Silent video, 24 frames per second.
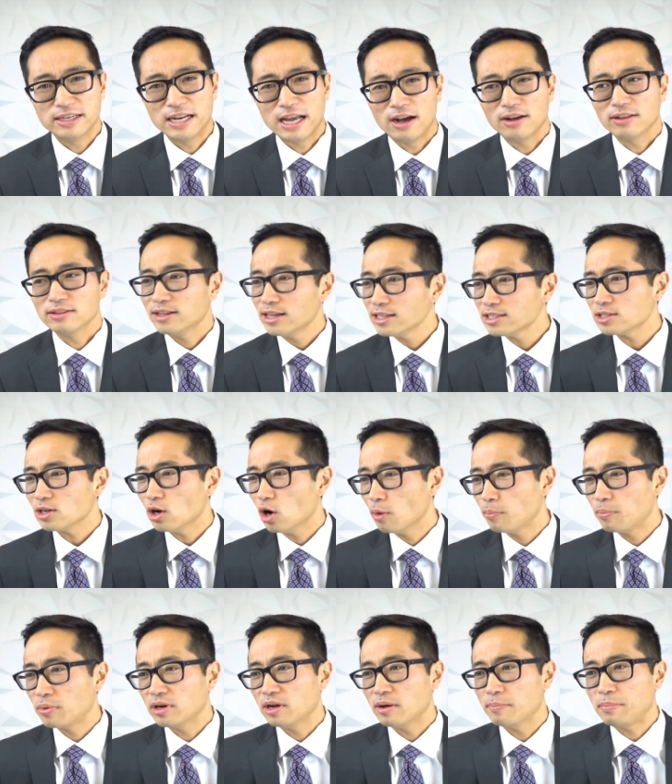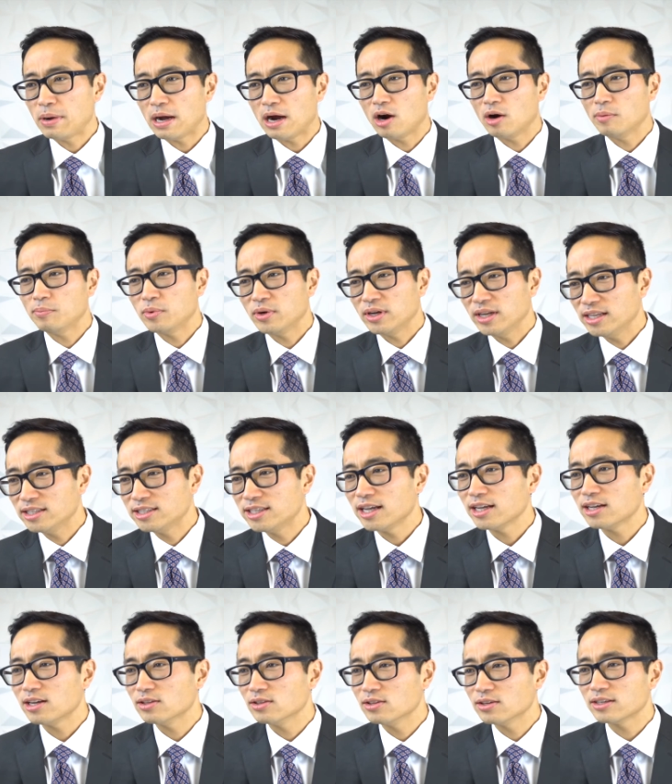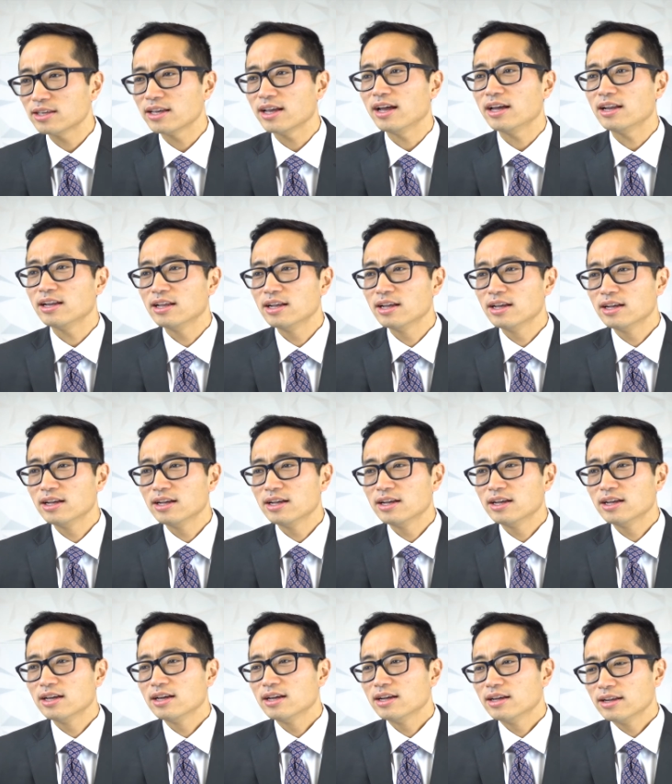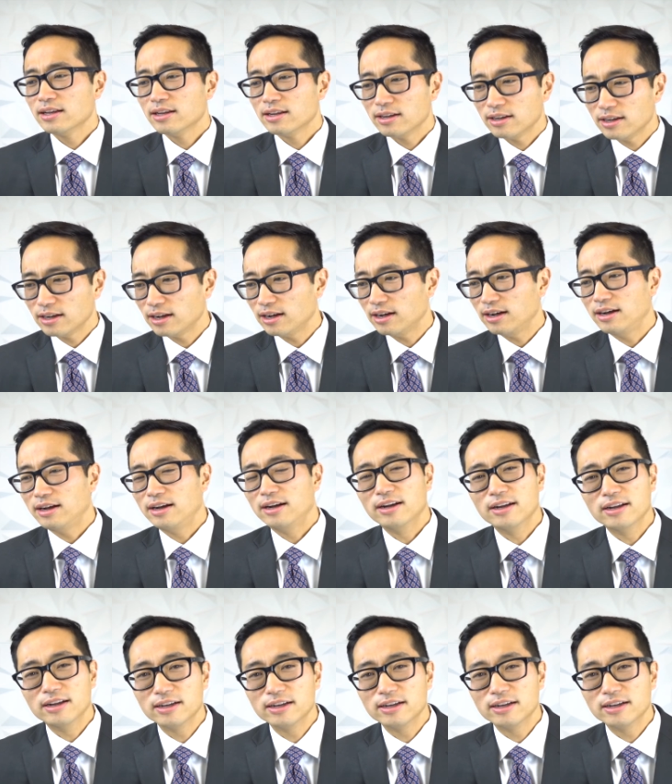Now let's open up PowerPoint and take a look at, uh,